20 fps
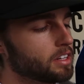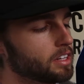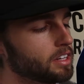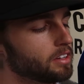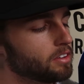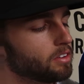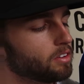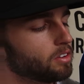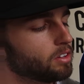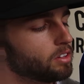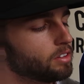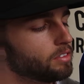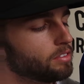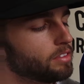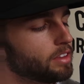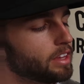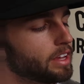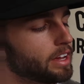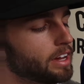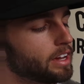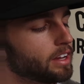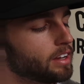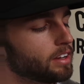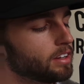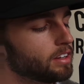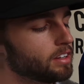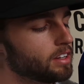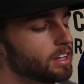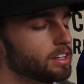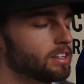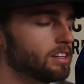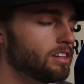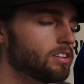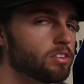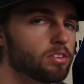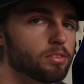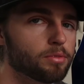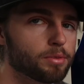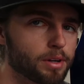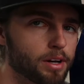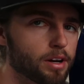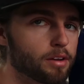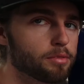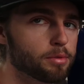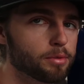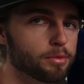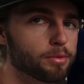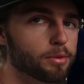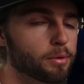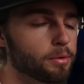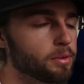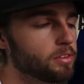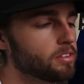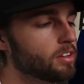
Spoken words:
get all of that adhesive off before we